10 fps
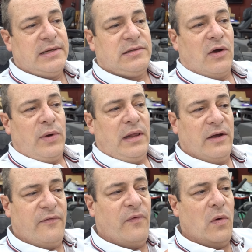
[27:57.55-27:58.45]
So we
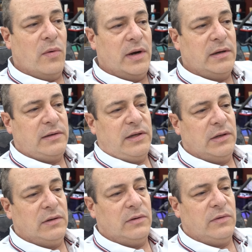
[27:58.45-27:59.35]
look forward
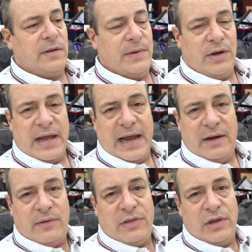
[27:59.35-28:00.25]
to
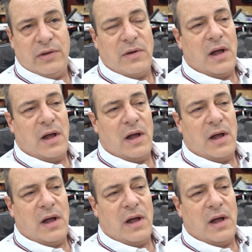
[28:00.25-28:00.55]
communicating with you